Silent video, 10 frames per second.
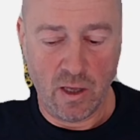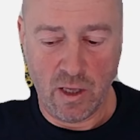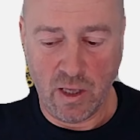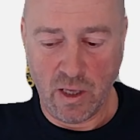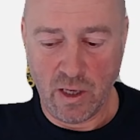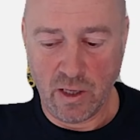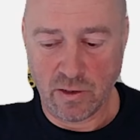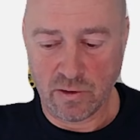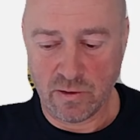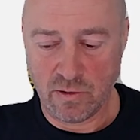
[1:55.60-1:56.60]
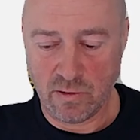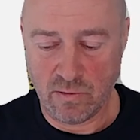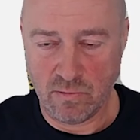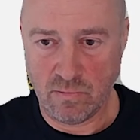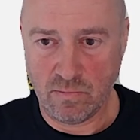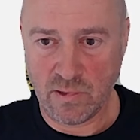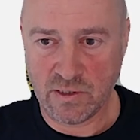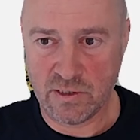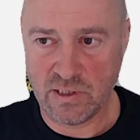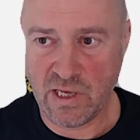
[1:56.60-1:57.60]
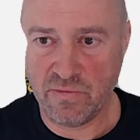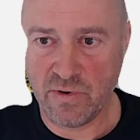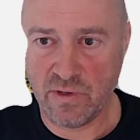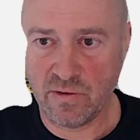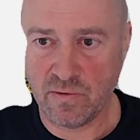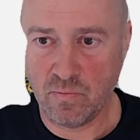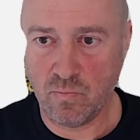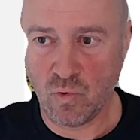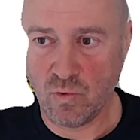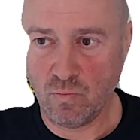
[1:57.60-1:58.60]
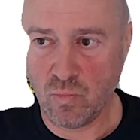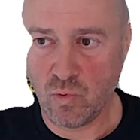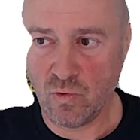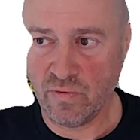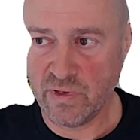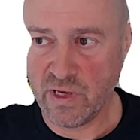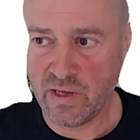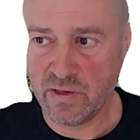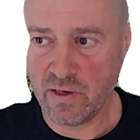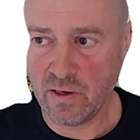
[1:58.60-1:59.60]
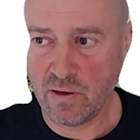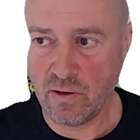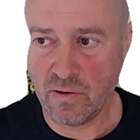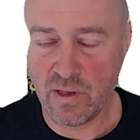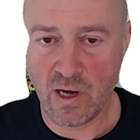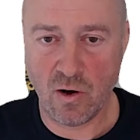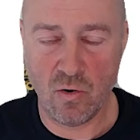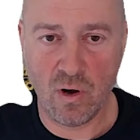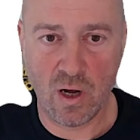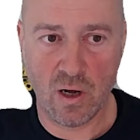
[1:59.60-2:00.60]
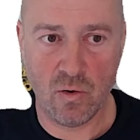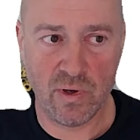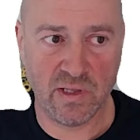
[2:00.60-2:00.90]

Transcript: and save it, pull the data. Now, while